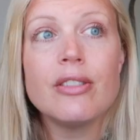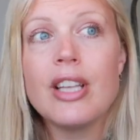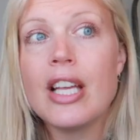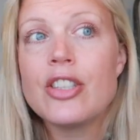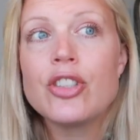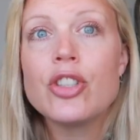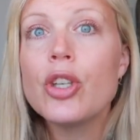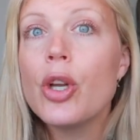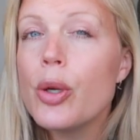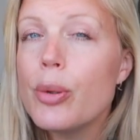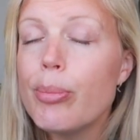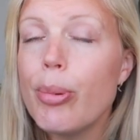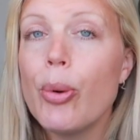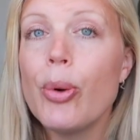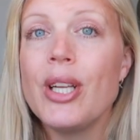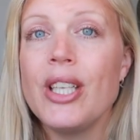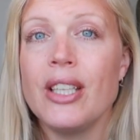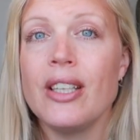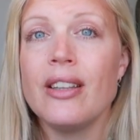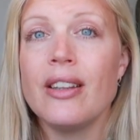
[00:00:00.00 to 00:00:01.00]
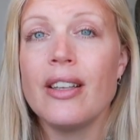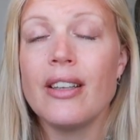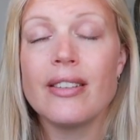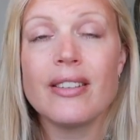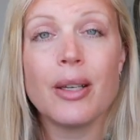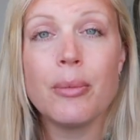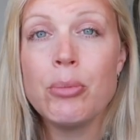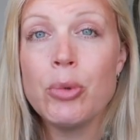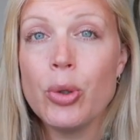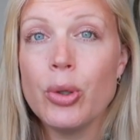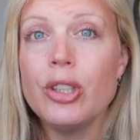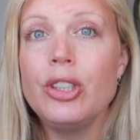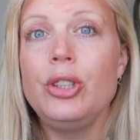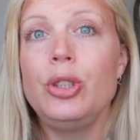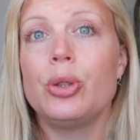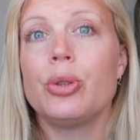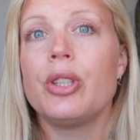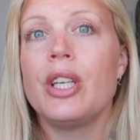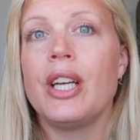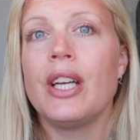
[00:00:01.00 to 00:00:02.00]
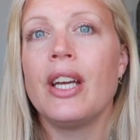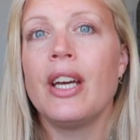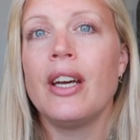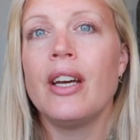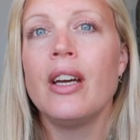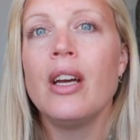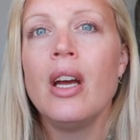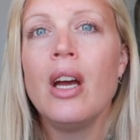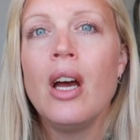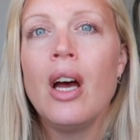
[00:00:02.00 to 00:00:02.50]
There's no point in this. I'm not enjoying it.